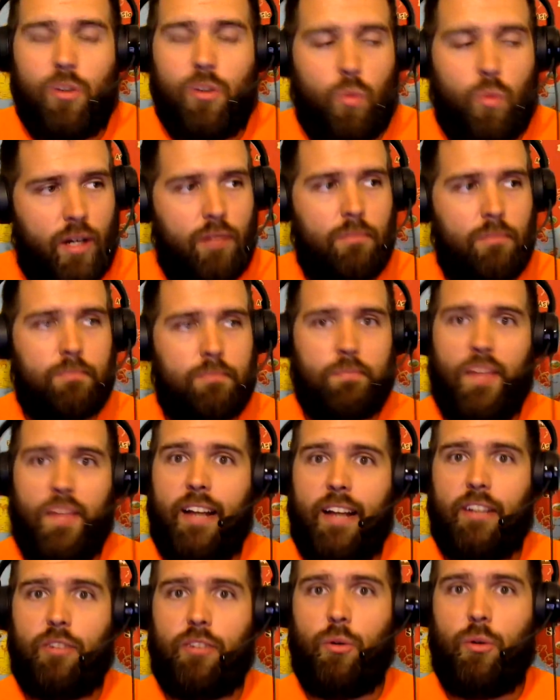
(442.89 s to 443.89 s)
Well,
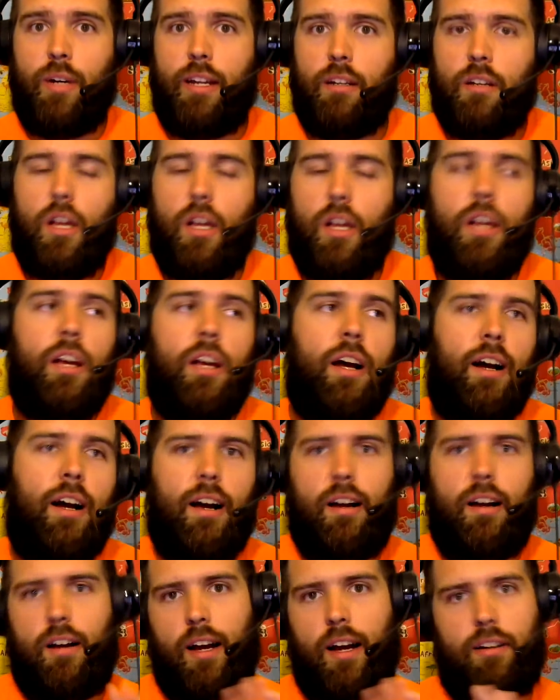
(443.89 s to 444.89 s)
I quit.
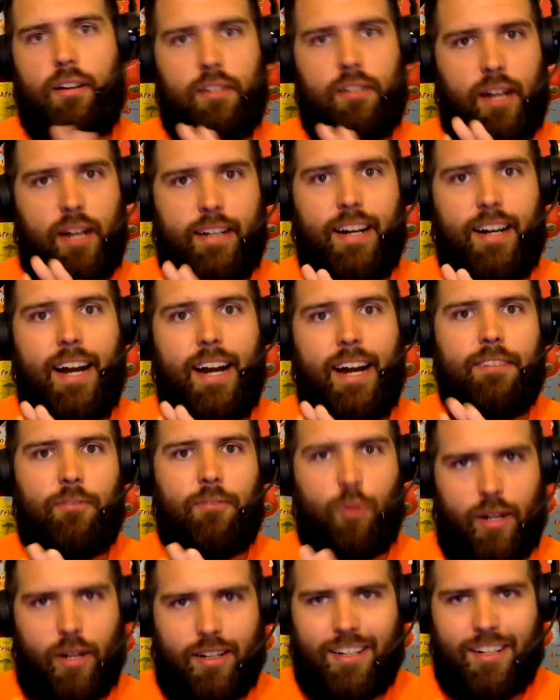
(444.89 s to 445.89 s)
I kind of
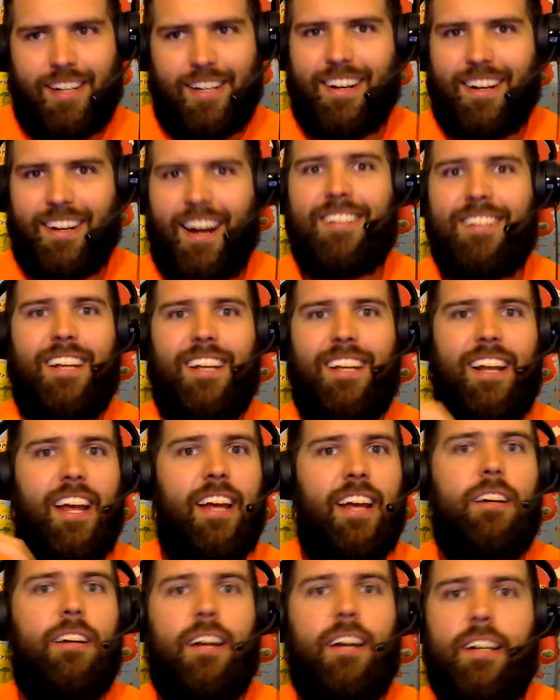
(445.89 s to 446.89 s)
quit. I said,
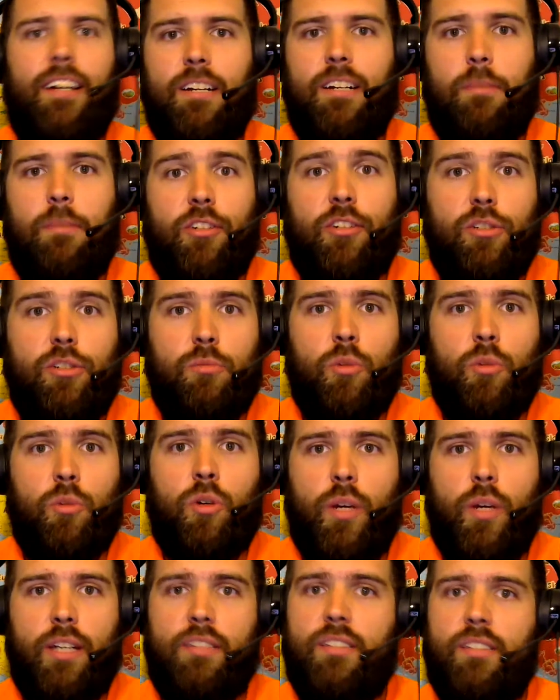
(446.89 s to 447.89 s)
"Hey, I need about 2 more
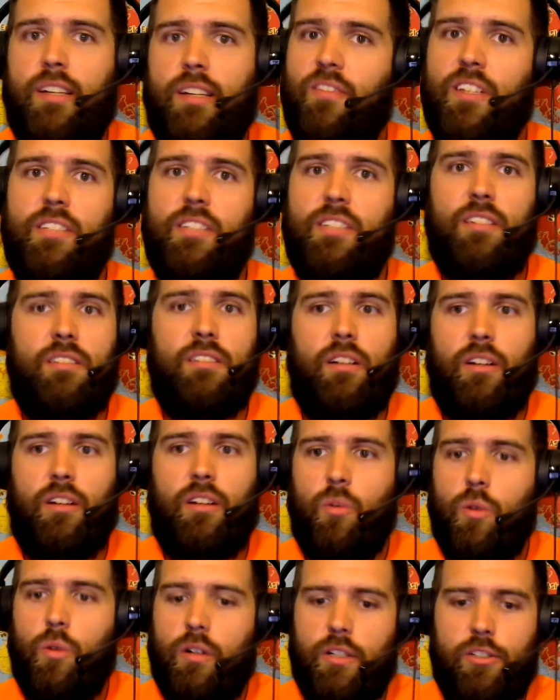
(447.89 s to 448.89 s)
weeks. If this isn't going to
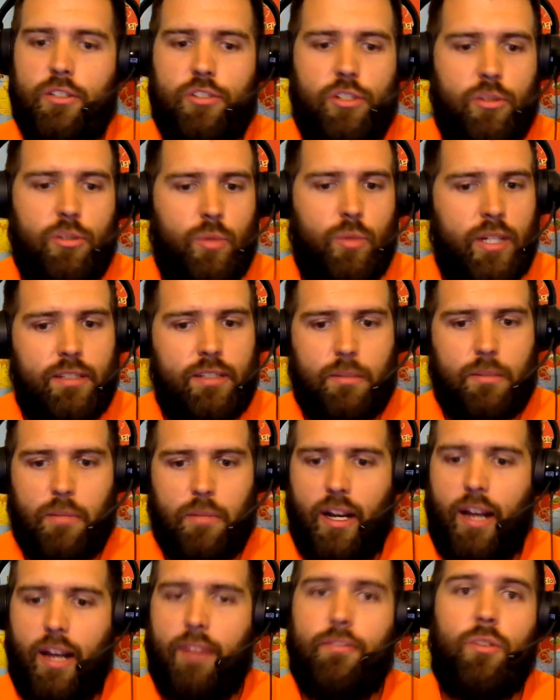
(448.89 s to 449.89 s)
work in 2 weeks, I'm going to
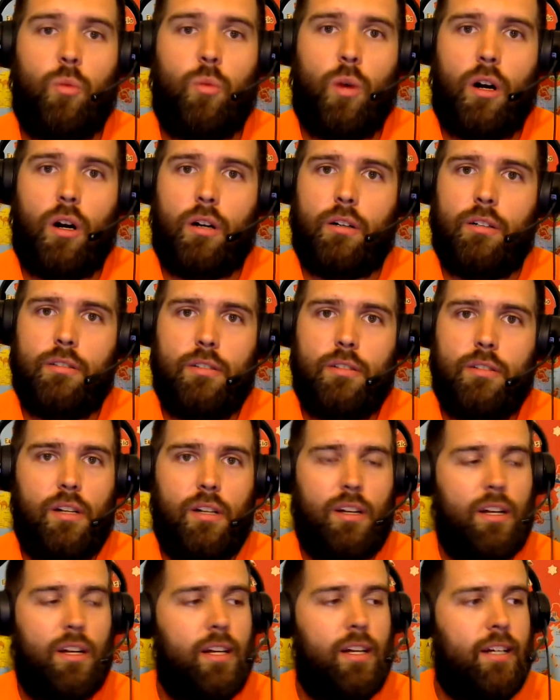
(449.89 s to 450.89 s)
have to walk."
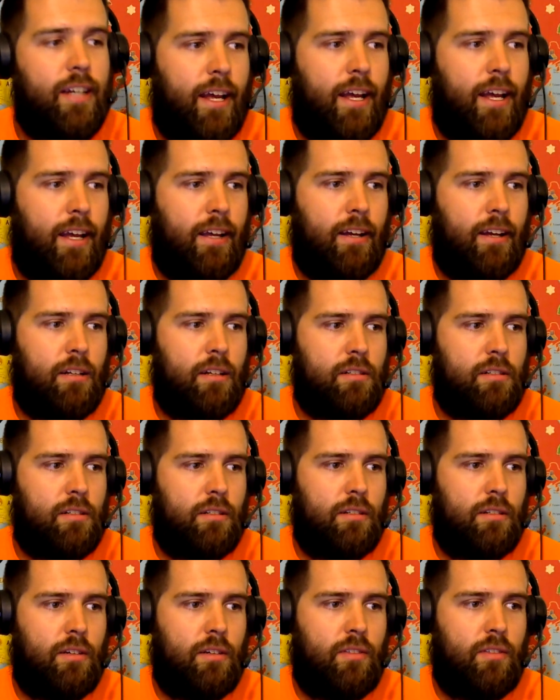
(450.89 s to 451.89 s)
And
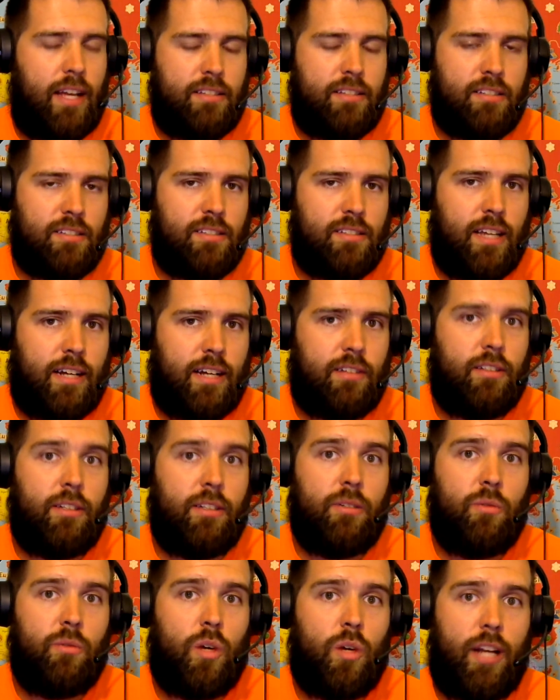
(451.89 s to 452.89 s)
that's exactly
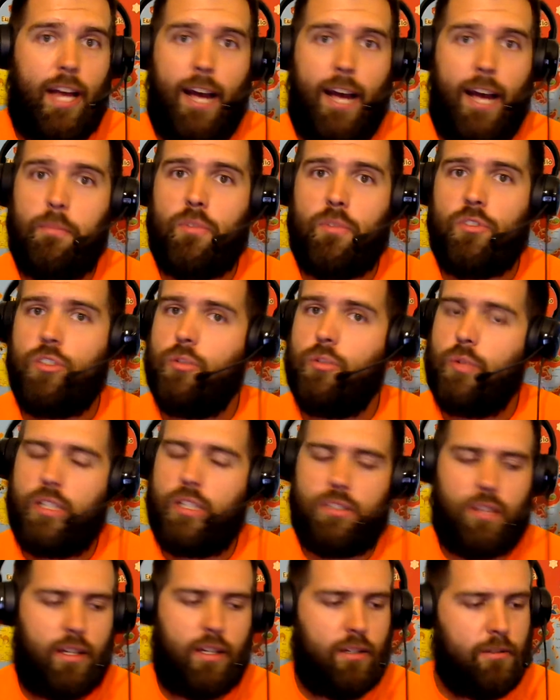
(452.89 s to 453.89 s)
what happened. 2 weeks
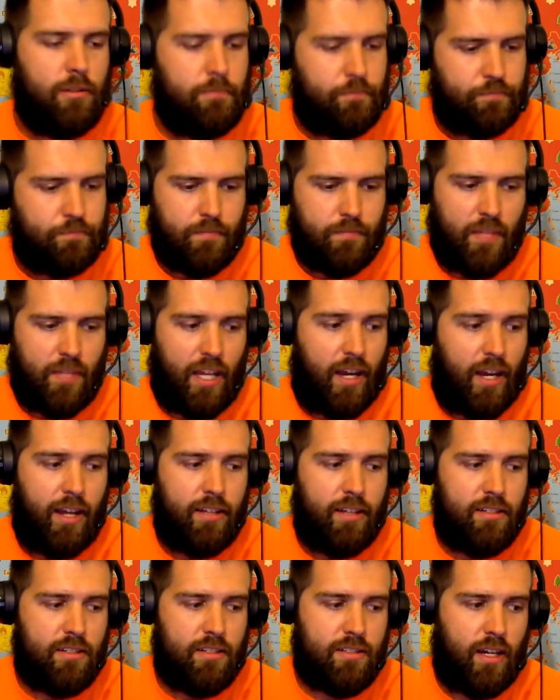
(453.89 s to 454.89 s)
later, I
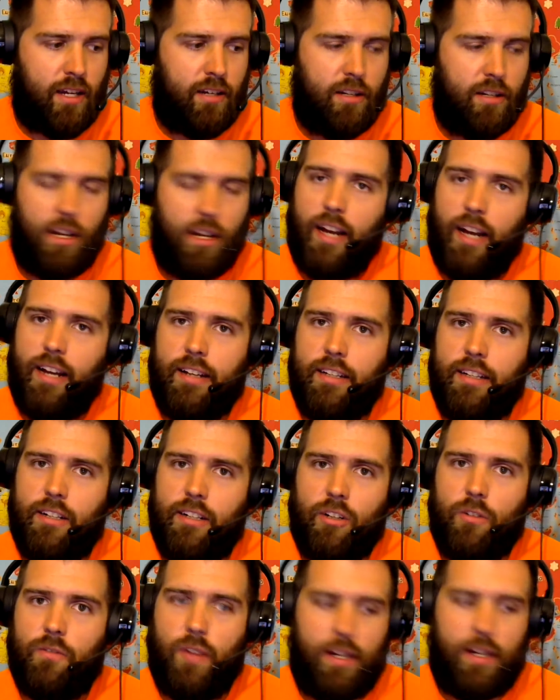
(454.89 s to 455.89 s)
decided I need to
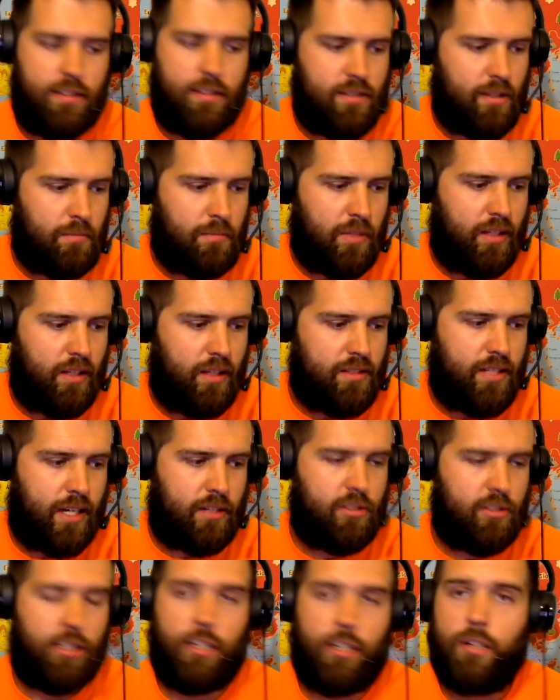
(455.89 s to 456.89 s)
go find something that's
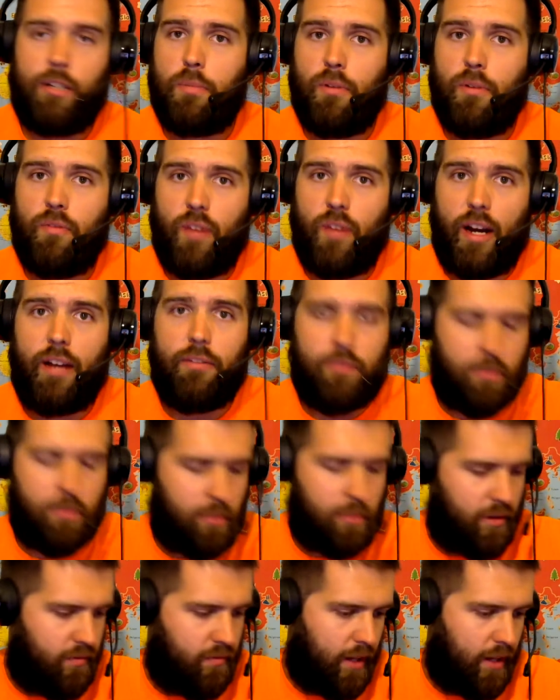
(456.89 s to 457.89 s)
actually going to provide for
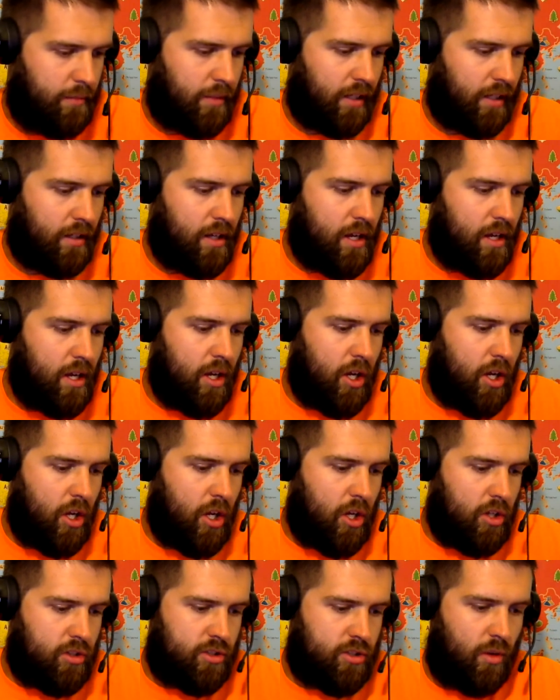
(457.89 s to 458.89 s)
my family.
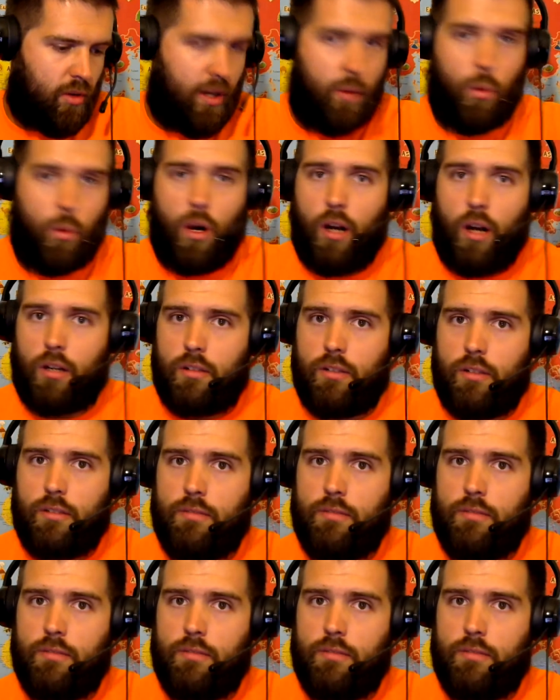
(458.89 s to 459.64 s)
So I walked.